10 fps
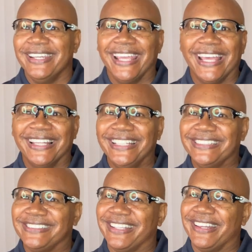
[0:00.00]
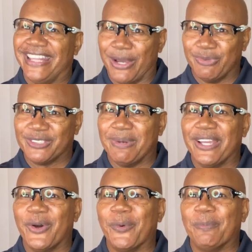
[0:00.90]
At least that was my
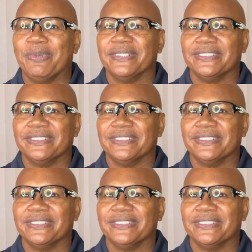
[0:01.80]
hope.